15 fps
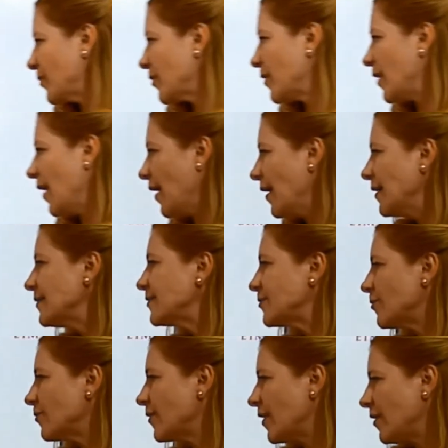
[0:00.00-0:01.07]
Okay,
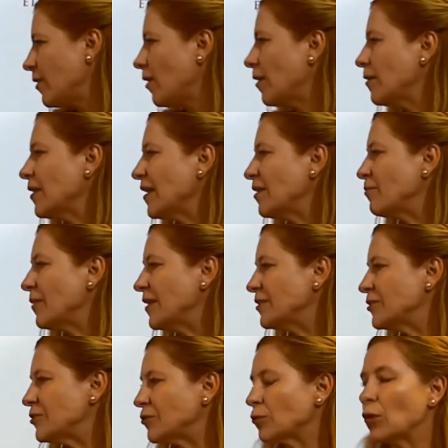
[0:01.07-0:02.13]
so get on, it
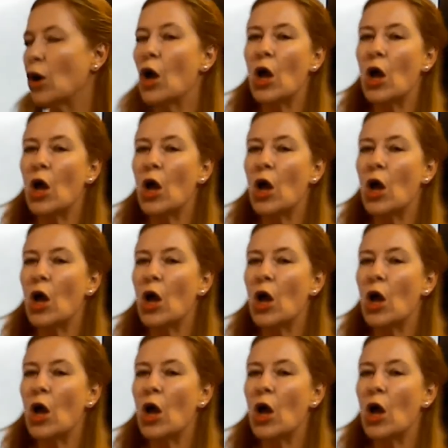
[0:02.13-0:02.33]
means to